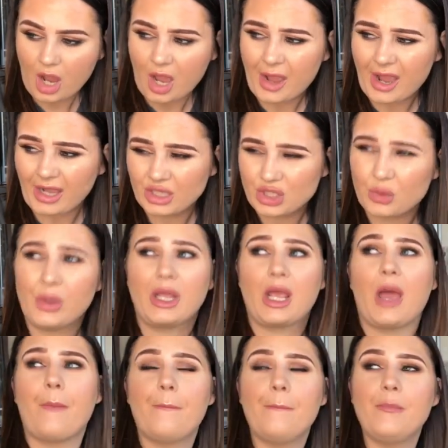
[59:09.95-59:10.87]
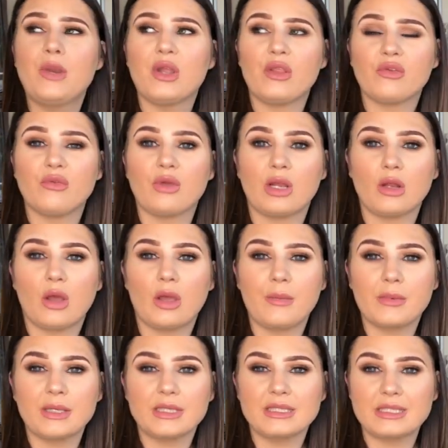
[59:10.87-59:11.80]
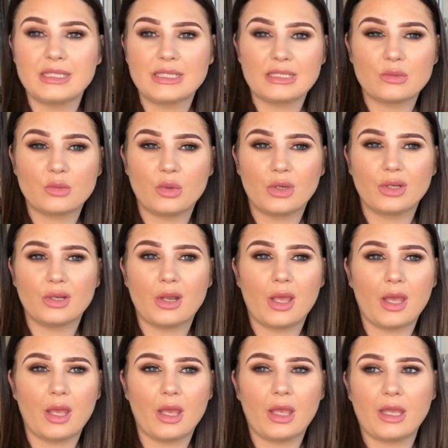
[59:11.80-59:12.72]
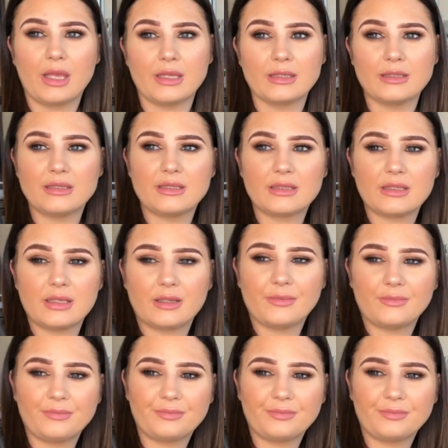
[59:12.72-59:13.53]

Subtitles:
I actually want to get another ring light because this one is,